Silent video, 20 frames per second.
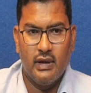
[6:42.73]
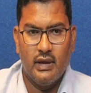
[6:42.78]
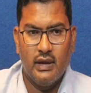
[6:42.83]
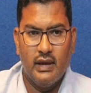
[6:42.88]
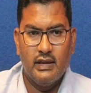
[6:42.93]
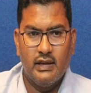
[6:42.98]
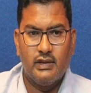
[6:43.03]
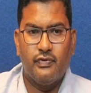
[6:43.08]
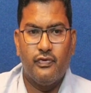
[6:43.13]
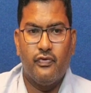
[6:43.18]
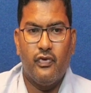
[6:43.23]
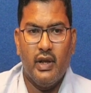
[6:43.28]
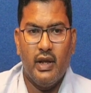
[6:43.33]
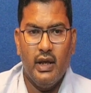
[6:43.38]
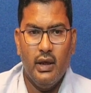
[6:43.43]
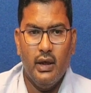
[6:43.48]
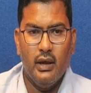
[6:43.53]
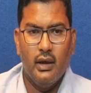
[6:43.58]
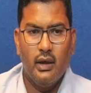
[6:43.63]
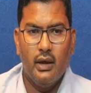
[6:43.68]
It's
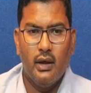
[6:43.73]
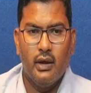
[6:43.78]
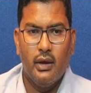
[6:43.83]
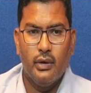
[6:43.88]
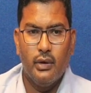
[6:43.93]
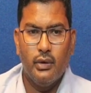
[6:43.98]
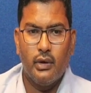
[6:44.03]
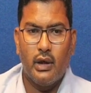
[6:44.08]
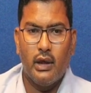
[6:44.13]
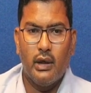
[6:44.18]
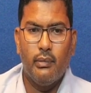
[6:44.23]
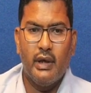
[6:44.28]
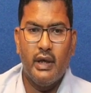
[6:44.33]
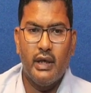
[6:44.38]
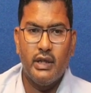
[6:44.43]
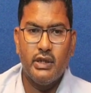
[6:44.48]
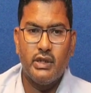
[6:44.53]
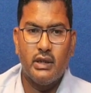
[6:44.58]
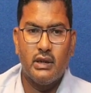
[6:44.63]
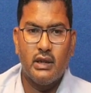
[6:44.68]
free. You can
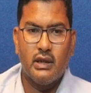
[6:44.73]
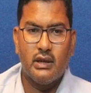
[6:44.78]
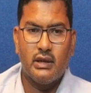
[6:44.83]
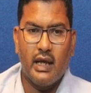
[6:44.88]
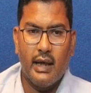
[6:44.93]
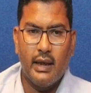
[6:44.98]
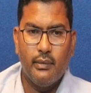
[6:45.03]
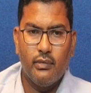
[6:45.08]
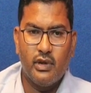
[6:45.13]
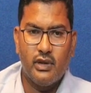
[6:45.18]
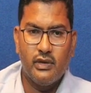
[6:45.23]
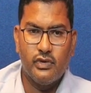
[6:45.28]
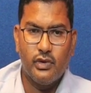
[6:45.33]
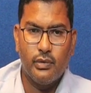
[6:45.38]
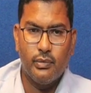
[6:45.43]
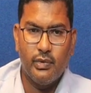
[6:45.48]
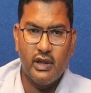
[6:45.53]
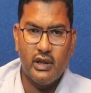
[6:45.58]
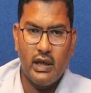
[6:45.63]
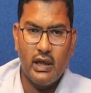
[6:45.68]
managing the
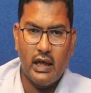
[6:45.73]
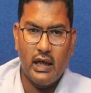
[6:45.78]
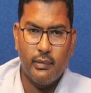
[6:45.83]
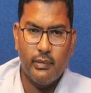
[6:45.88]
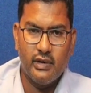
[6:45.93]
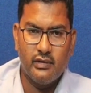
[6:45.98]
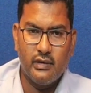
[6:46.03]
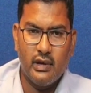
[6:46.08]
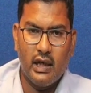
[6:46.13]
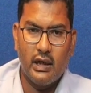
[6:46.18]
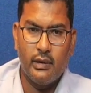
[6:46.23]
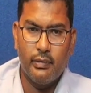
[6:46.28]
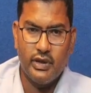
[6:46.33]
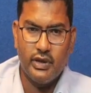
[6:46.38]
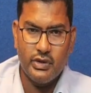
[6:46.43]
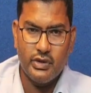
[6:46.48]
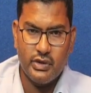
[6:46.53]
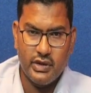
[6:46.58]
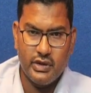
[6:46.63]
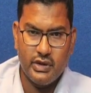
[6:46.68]
time-consuming database
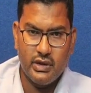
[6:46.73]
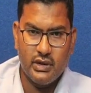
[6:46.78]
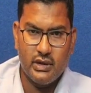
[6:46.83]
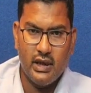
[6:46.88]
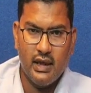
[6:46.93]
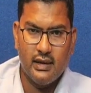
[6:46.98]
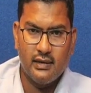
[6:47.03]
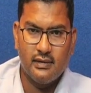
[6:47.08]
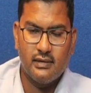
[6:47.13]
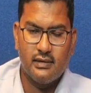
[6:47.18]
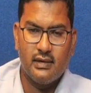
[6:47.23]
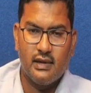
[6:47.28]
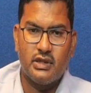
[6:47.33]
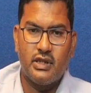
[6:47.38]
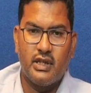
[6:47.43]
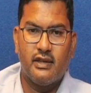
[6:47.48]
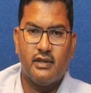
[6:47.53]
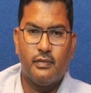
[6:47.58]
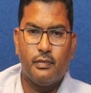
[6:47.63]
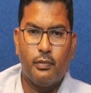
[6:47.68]
administration tasks such
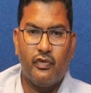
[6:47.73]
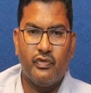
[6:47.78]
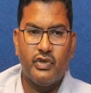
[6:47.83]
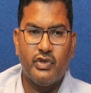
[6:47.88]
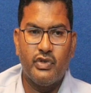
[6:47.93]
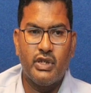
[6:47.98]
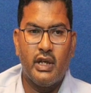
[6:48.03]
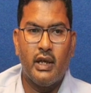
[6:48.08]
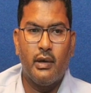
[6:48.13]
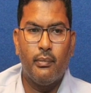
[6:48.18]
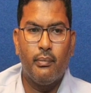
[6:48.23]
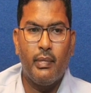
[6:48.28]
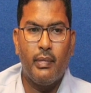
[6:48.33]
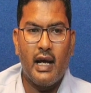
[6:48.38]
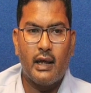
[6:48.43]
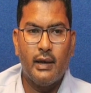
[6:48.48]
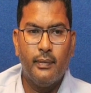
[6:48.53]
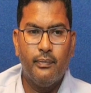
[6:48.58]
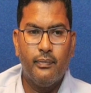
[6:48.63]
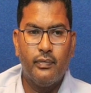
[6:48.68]
as provisioning
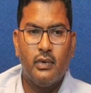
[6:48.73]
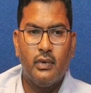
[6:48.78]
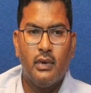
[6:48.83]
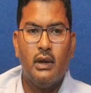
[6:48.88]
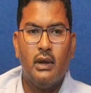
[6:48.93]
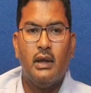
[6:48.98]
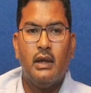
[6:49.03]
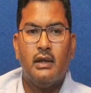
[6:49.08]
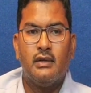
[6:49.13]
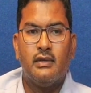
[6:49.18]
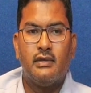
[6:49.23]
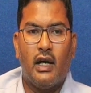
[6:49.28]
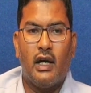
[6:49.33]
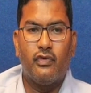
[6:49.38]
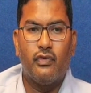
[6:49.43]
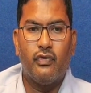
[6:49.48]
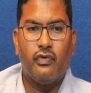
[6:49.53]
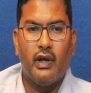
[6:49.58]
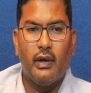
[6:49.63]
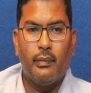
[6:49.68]
backups,
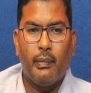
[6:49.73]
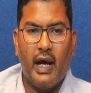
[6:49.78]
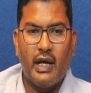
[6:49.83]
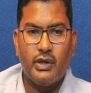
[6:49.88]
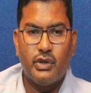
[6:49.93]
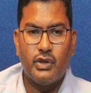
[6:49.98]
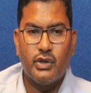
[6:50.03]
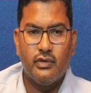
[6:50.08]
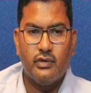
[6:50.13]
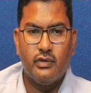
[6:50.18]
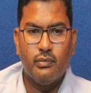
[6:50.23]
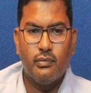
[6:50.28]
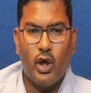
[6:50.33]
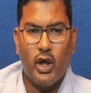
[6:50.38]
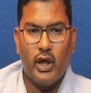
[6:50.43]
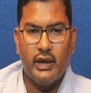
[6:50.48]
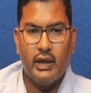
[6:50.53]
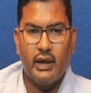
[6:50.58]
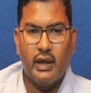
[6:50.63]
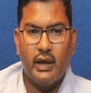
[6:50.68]
software patches,
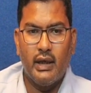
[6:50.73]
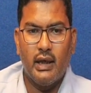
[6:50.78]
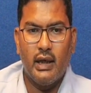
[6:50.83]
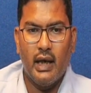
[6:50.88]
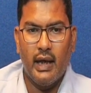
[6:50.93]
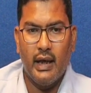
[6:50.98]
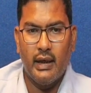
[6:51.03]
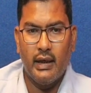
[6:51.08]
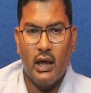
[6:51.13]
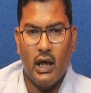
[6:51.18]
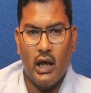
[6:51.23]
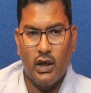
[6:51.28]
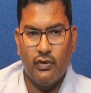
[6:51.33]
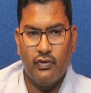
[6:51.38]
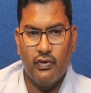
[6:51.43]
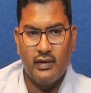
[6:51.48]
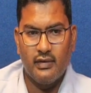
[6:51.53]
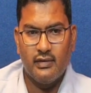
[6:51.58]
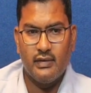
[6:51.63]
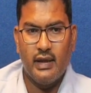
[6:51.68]
monitoring and
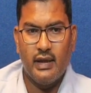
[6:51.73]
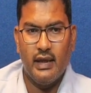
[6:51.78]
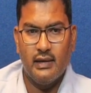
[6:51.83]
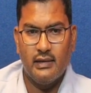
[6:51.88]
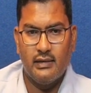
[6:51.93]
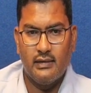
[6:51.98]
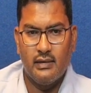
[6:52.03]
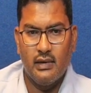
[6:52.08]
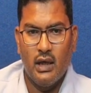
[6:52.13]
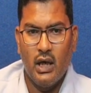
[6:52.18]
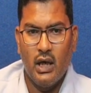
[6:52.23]
hardware scales.